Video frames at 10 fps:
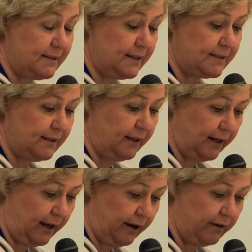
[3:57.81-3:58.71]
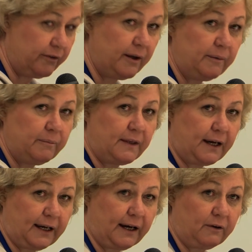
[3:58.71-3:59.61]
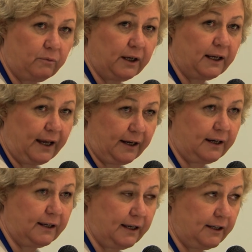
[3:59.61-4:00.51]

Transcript: They're still alive, but they can't wriggle out and get